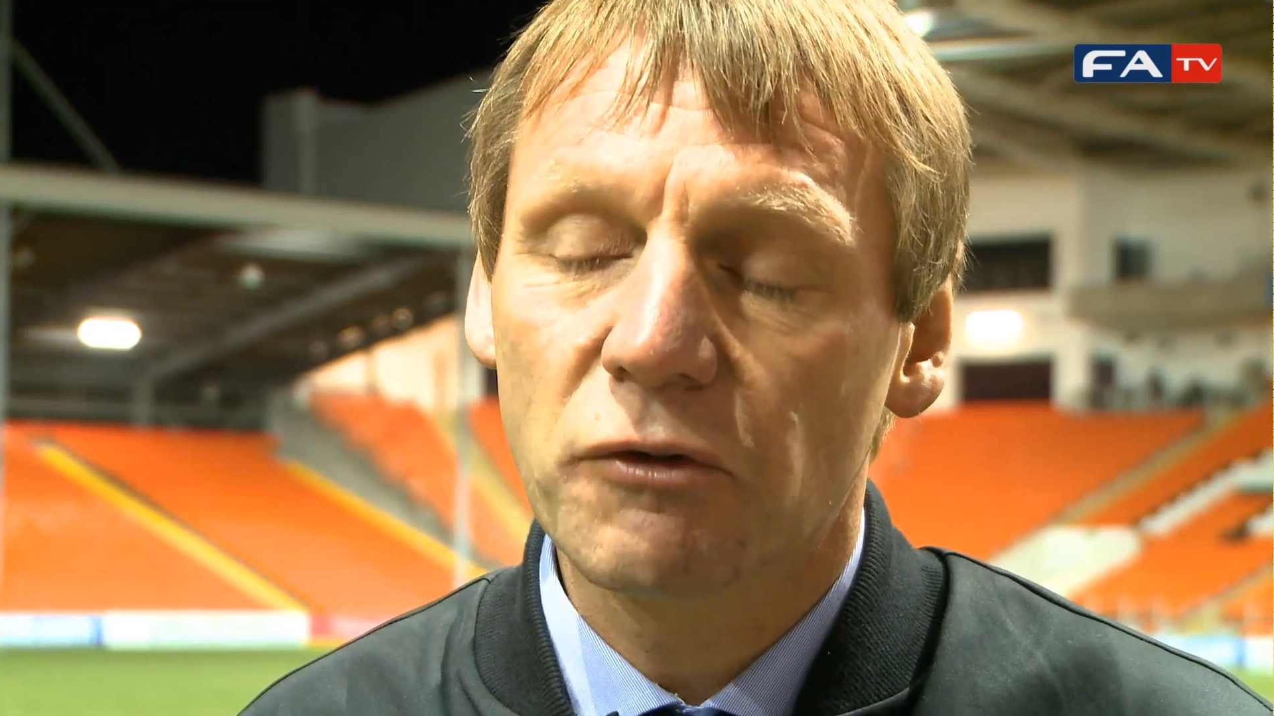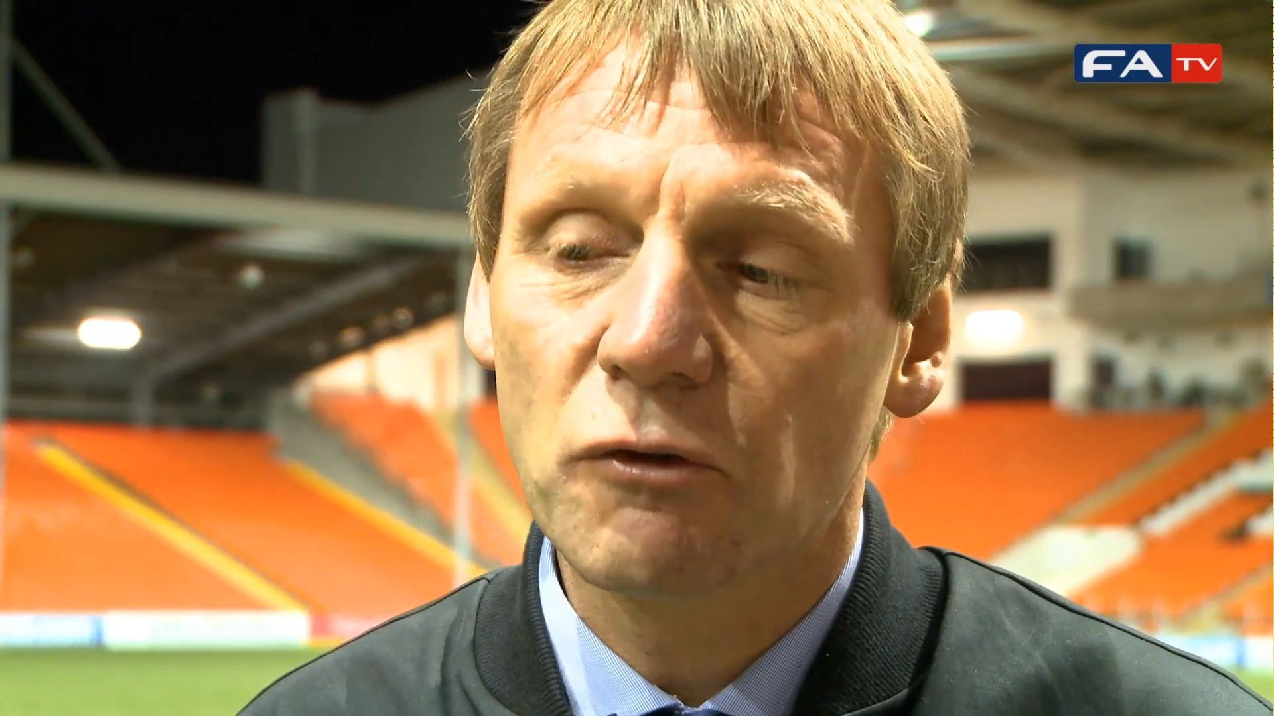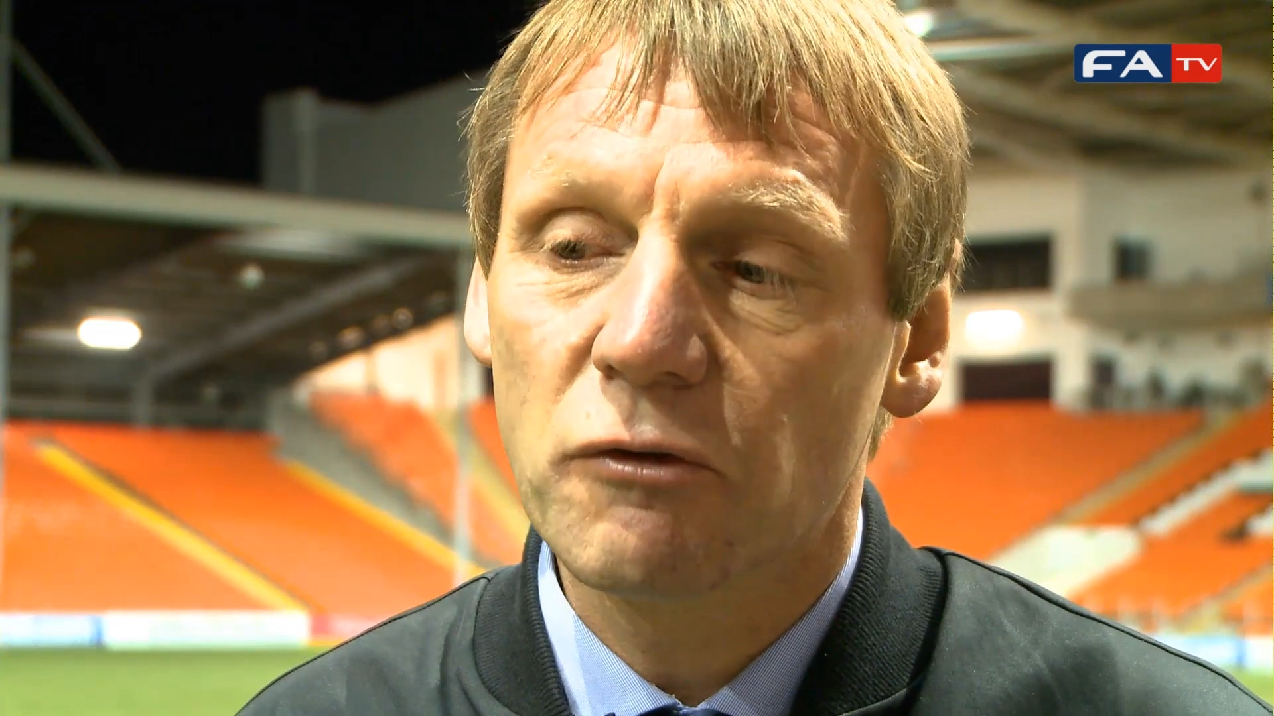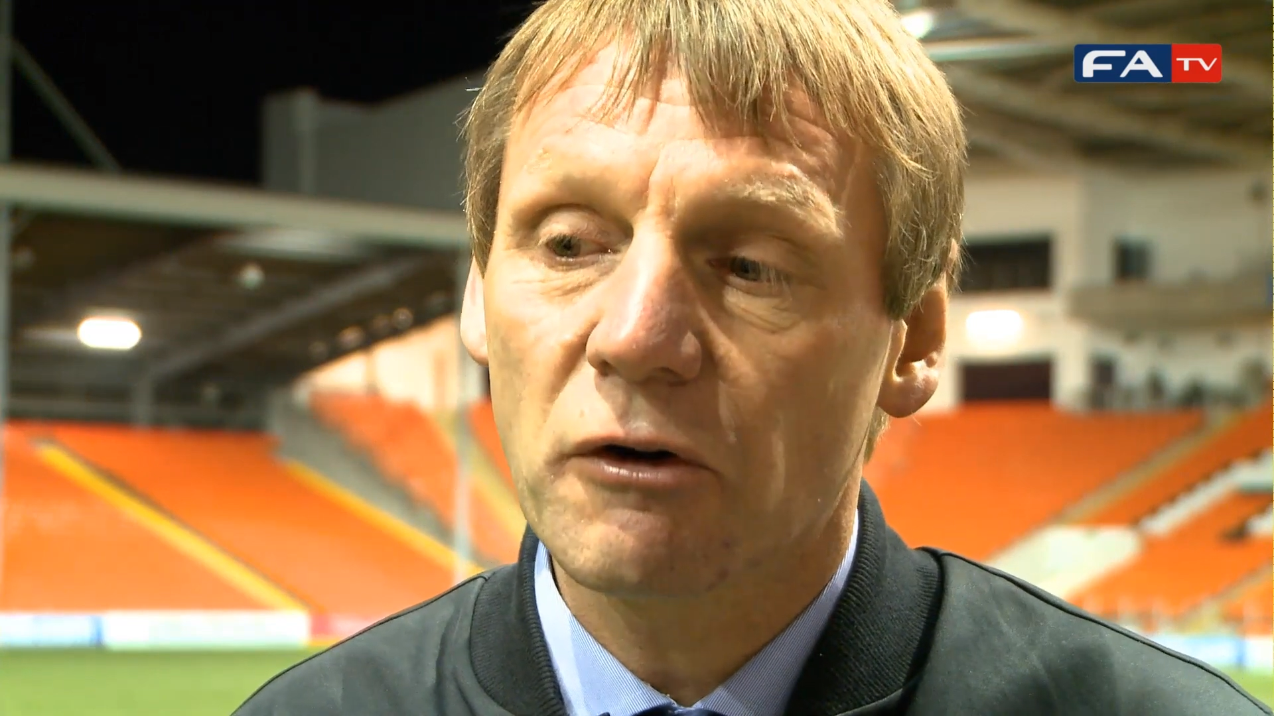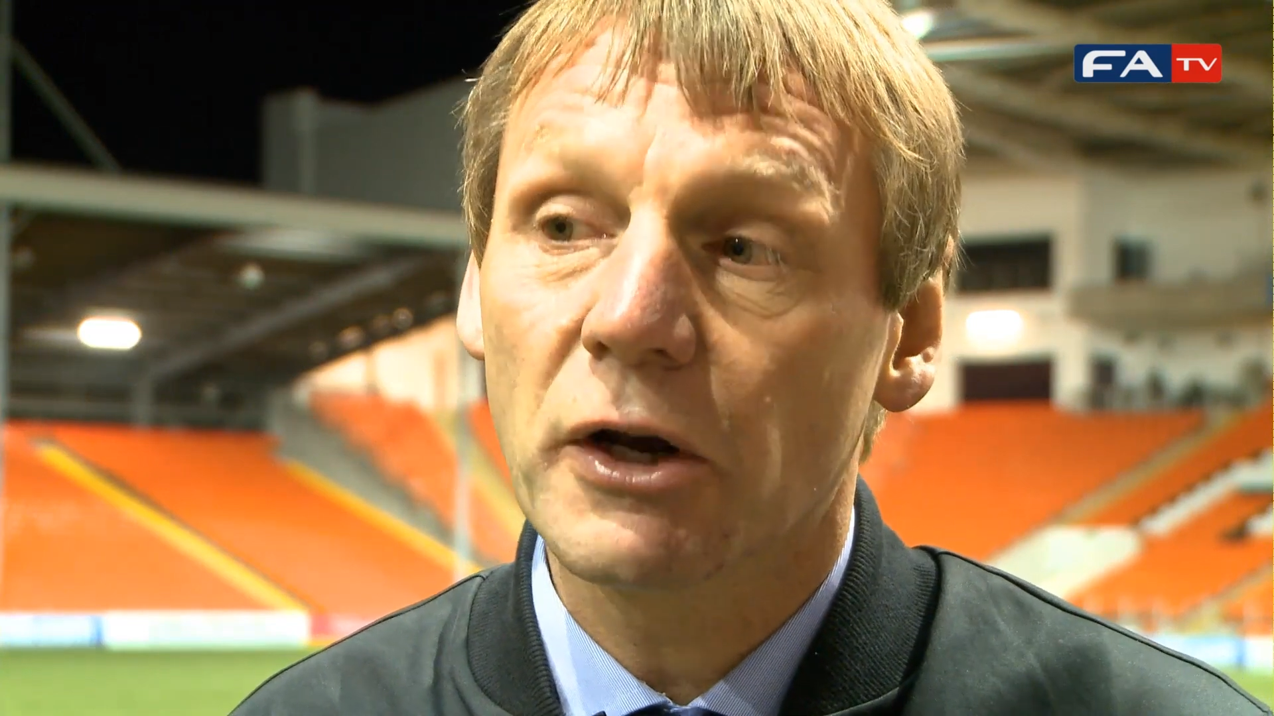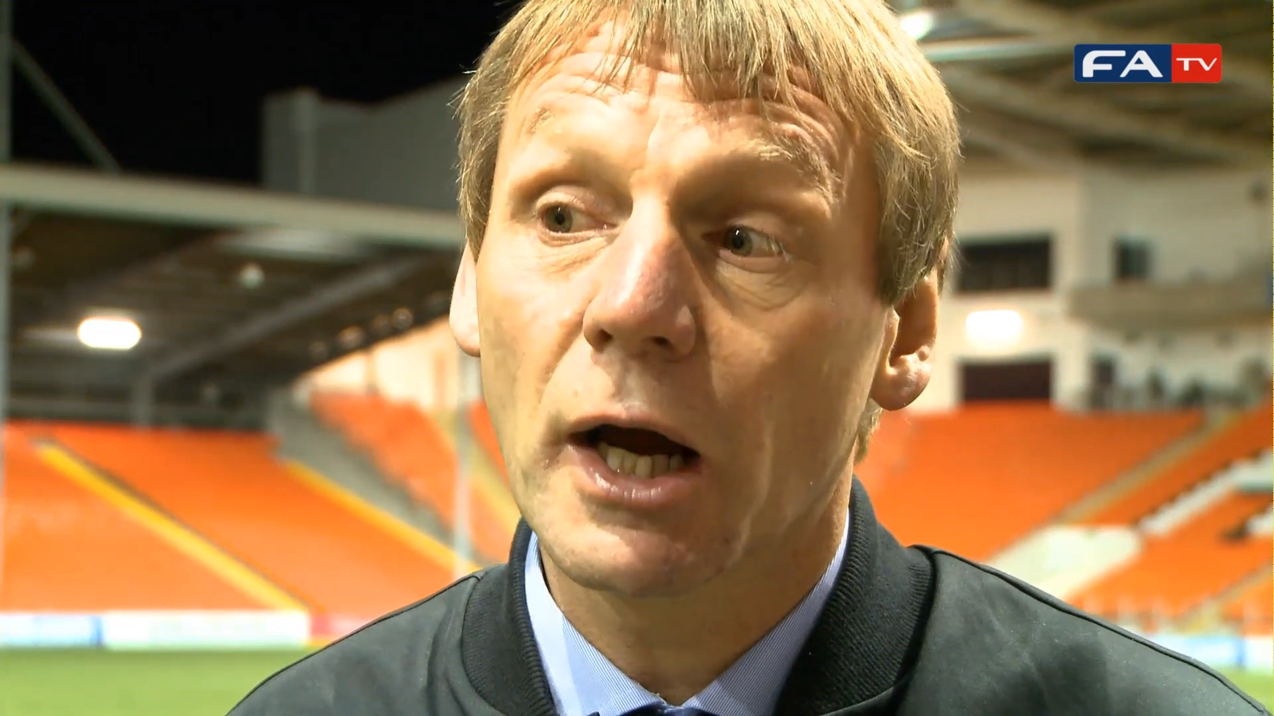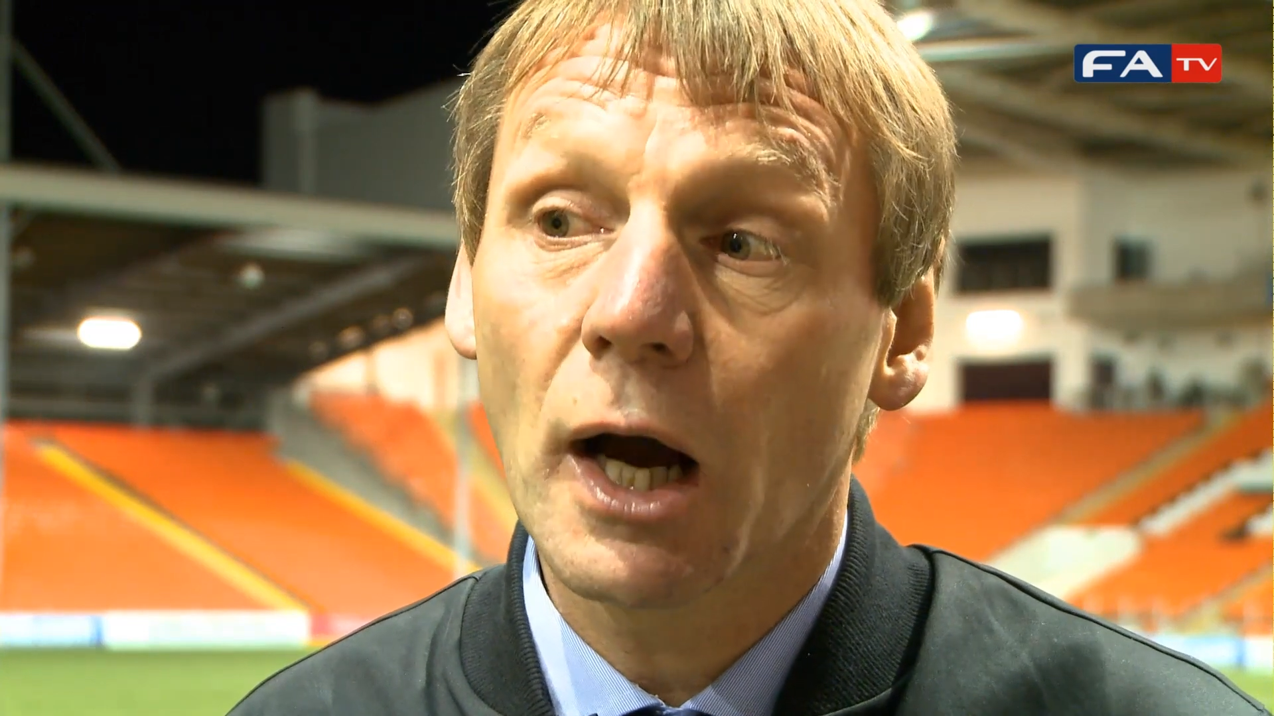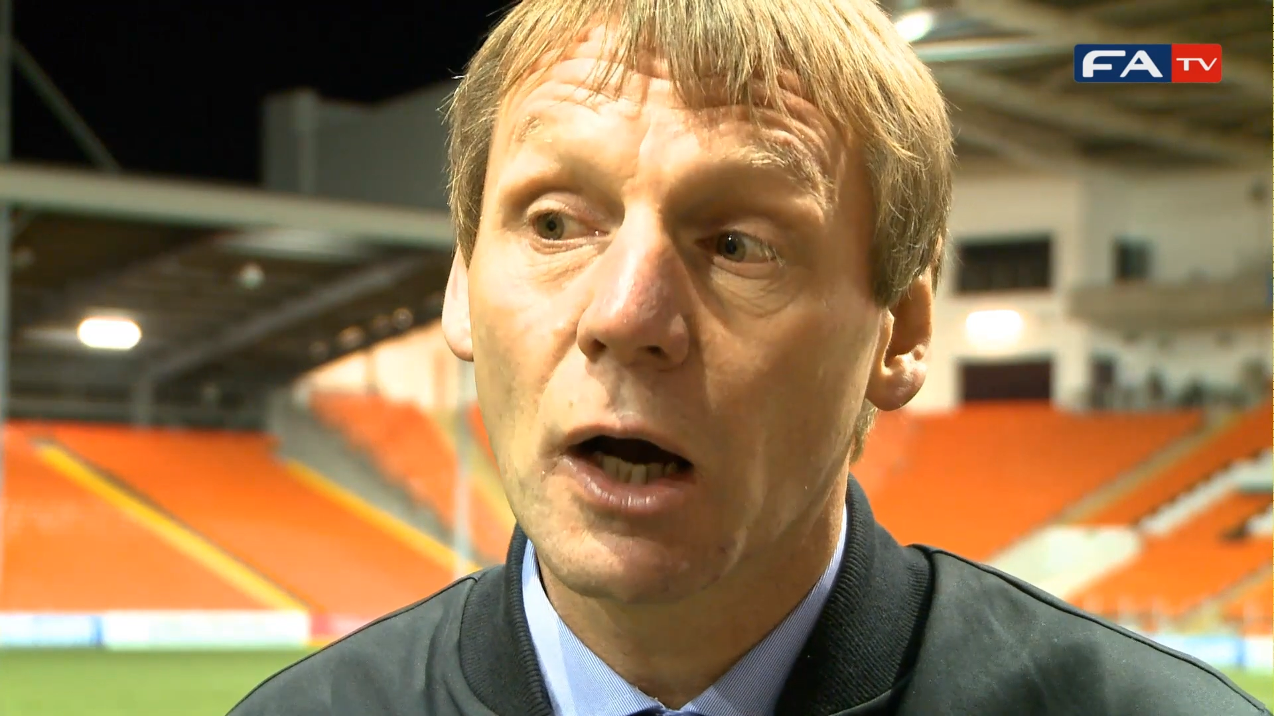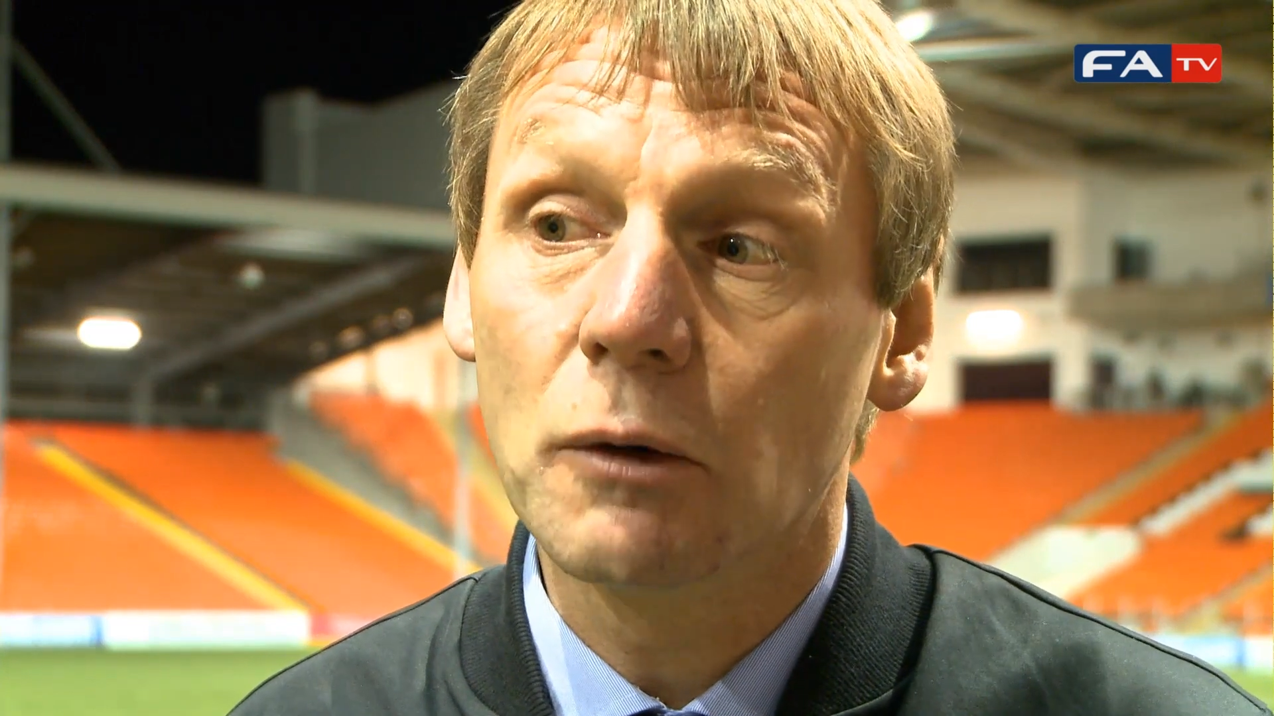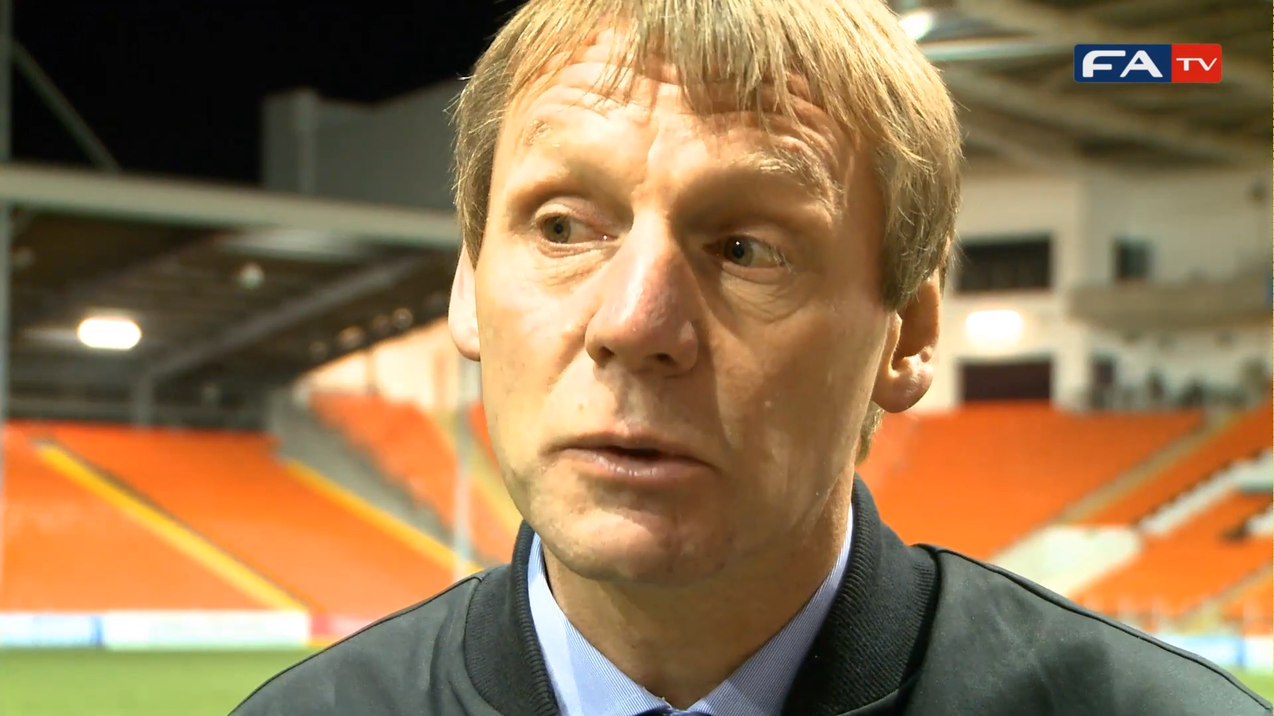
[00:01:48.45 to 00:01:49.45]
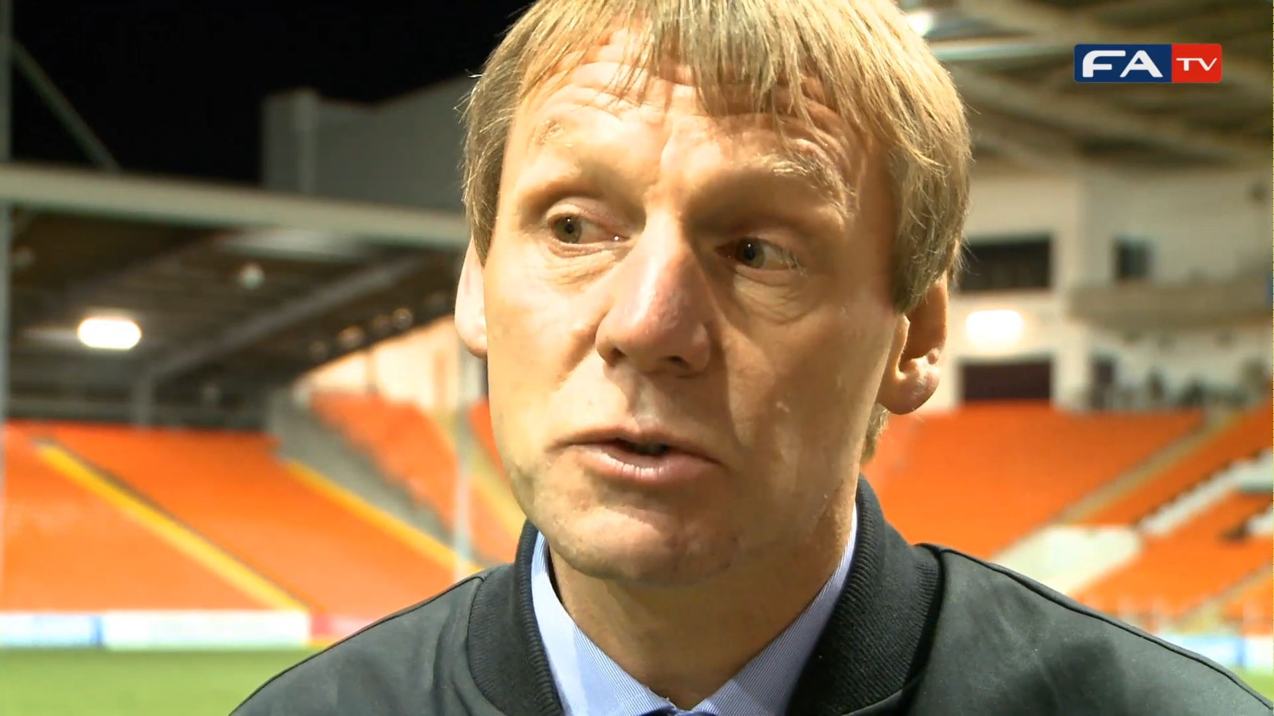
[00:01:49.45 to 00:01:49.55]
feel very at home,